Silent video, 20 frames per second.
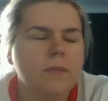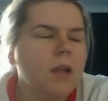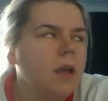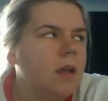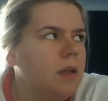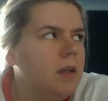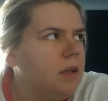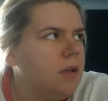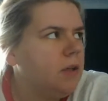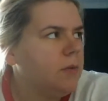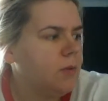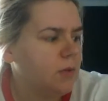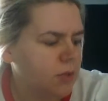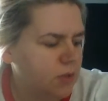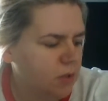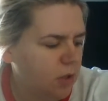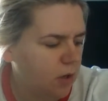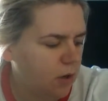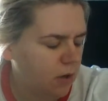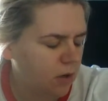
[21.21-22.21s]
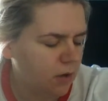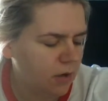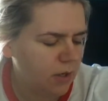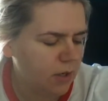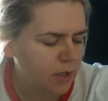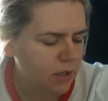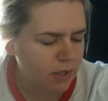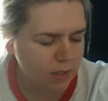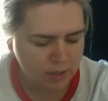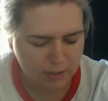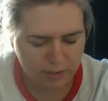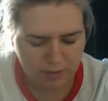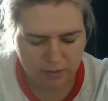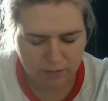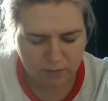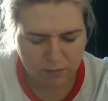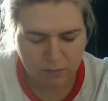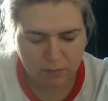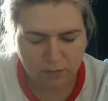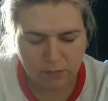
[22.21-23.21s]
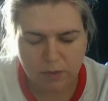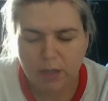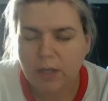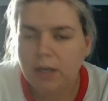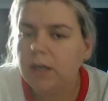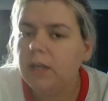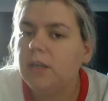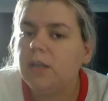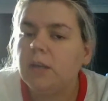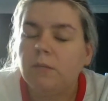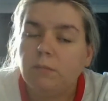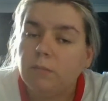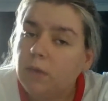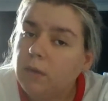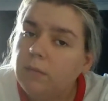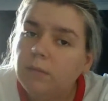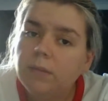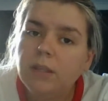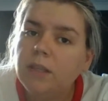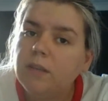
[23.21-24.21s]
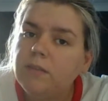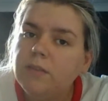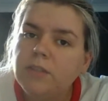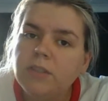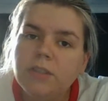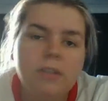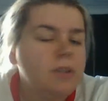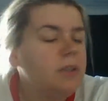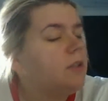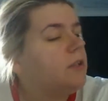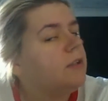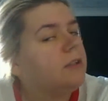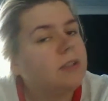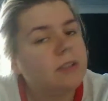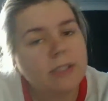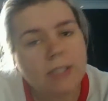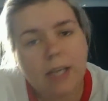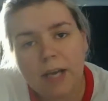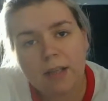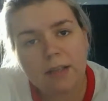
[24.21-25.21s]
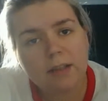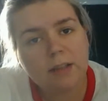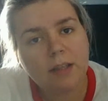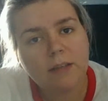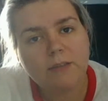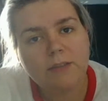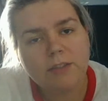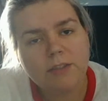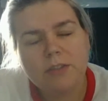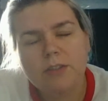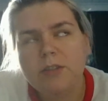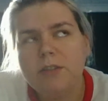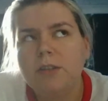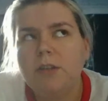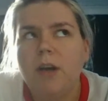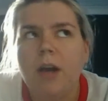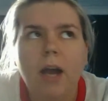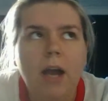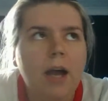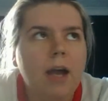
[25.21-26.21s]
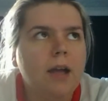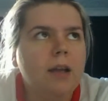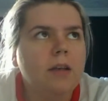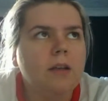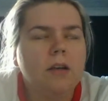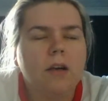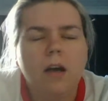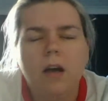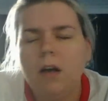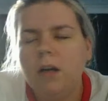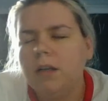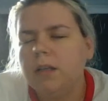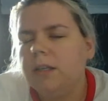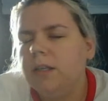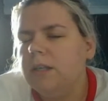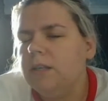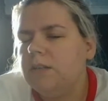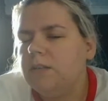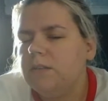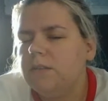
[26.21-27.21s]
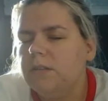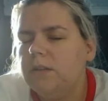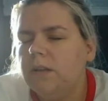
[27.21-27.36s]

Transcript: You were taught, your mom loves you, your dad loves you, your aunt, your uncle,